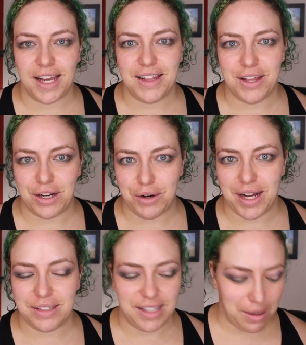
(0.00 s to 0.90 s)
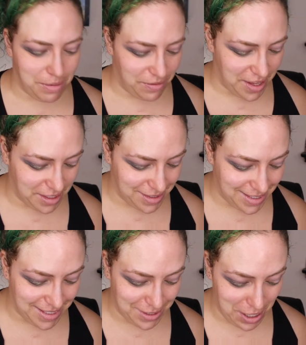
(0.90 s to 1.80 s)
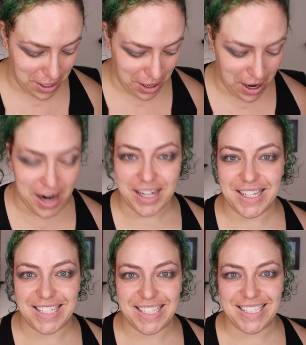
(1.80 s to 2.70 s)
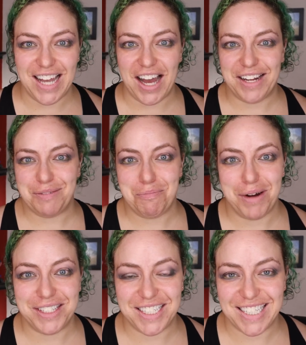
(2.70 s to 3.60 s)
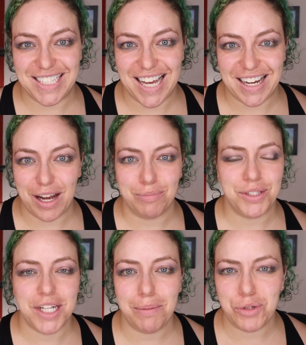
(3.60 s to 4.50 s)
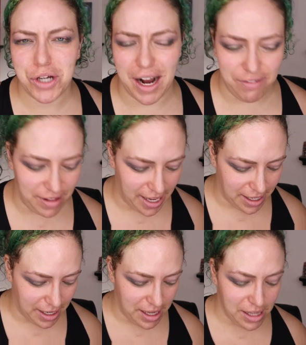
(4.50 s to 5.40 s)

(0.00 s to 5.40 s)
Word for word: In the grand scheme of things, this is not hard. This is not much to suck up. Stop traveling.